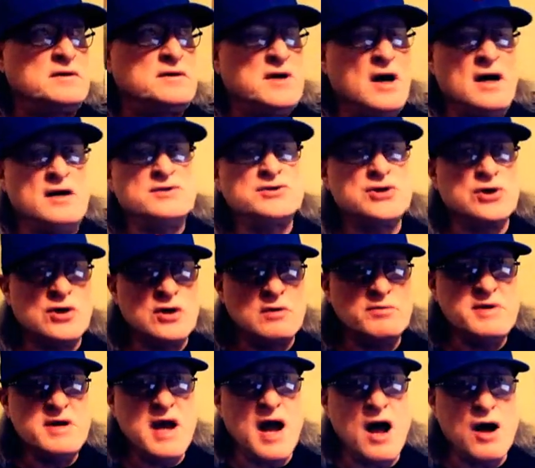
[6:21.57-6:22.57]
Guns are going
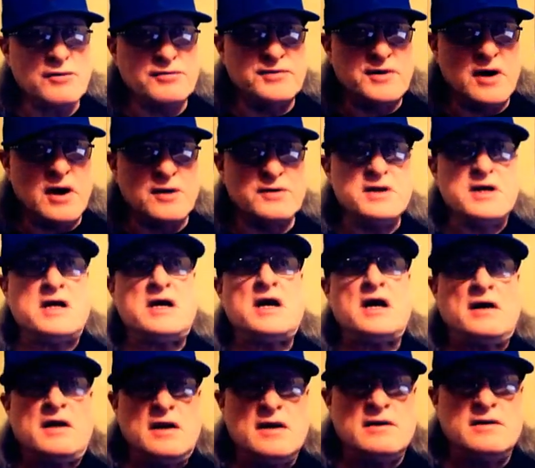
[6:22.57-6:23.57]
to be out there. The
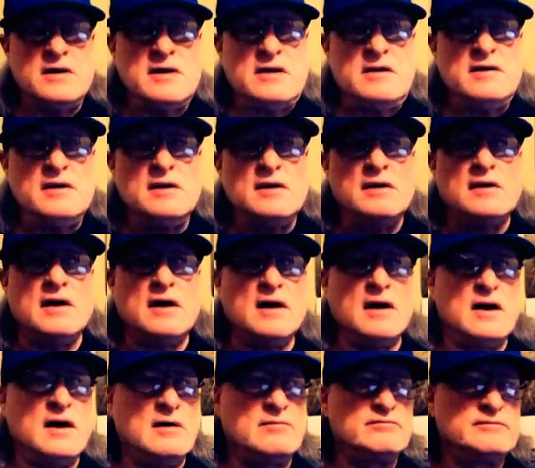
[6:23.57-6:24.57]

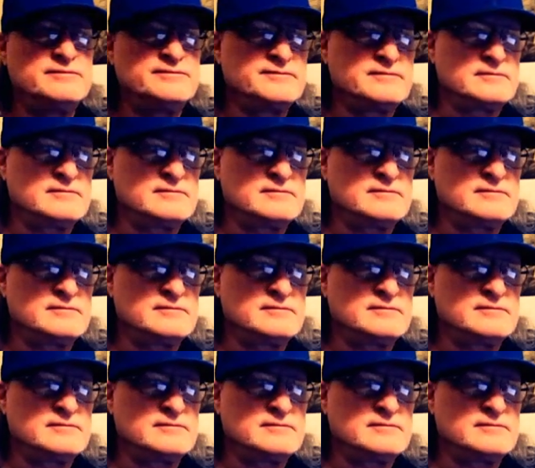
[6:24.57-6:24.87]
NRA